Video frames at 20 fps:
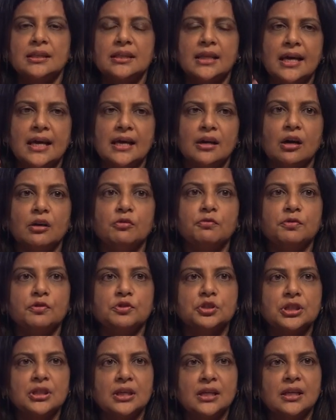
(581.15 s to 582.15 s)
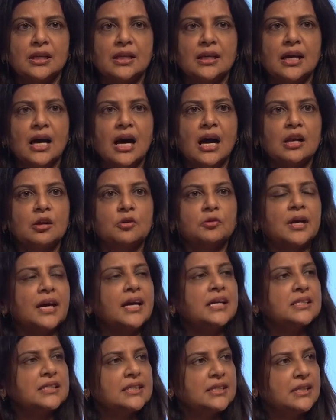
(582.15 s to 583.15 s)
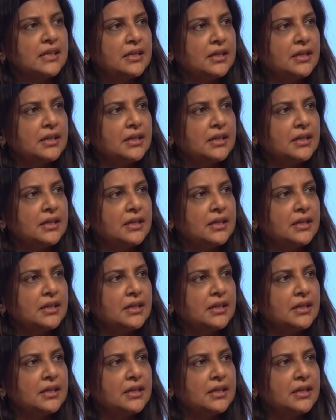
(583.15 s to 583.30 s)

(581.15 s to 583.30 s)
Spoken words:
They unfortunately are located